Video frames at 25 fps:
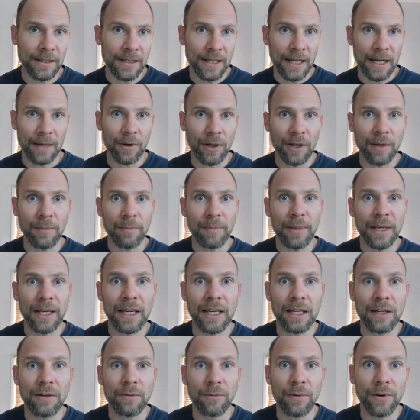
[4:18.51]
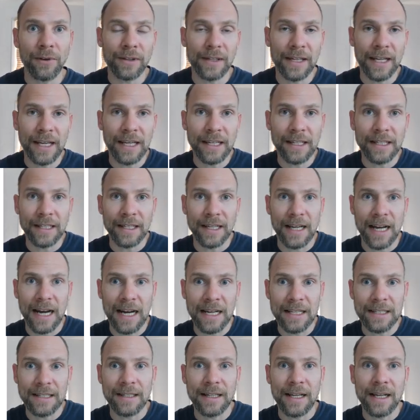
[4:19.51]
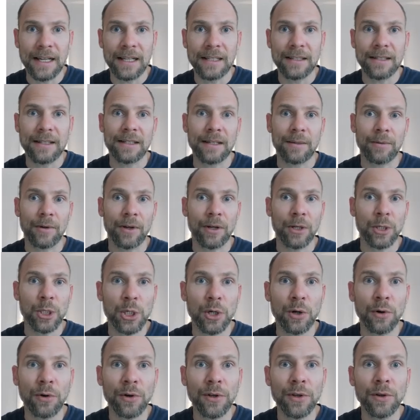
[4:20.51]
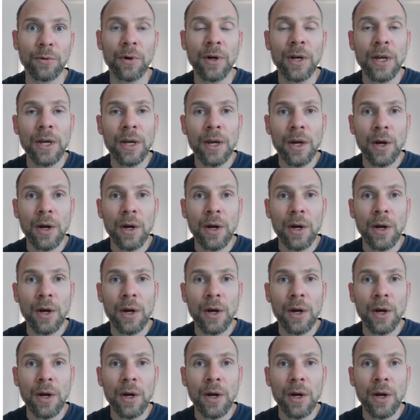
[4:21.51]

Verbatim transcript: And I'm going to begin with latent class analysis and I'm going to show you